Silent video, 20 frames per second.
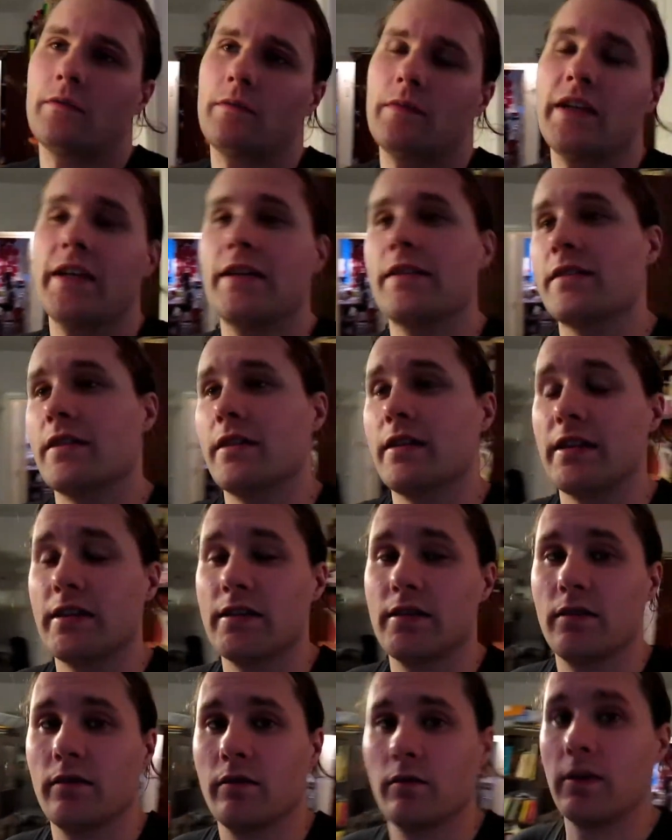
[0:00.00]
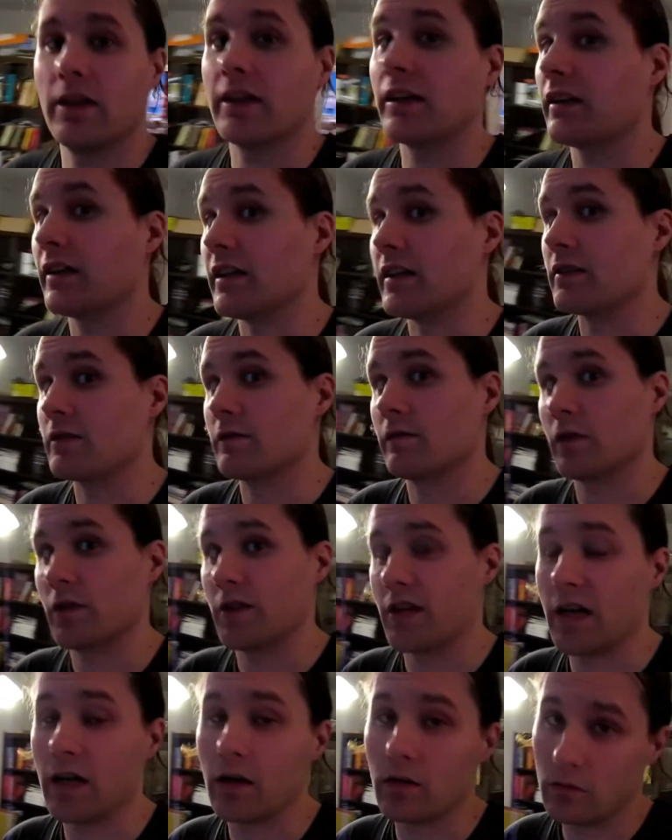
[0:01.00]
internet, at least for
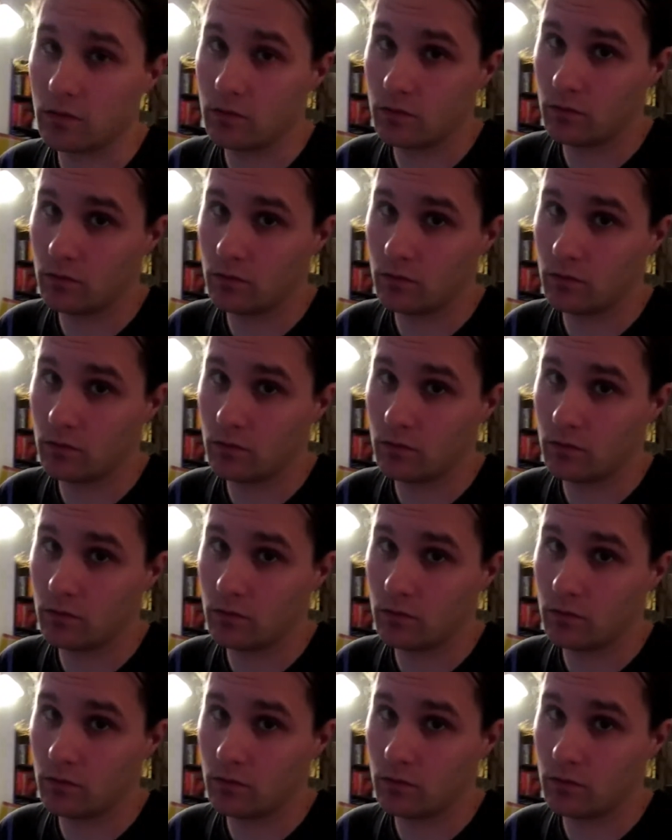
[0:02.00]
now,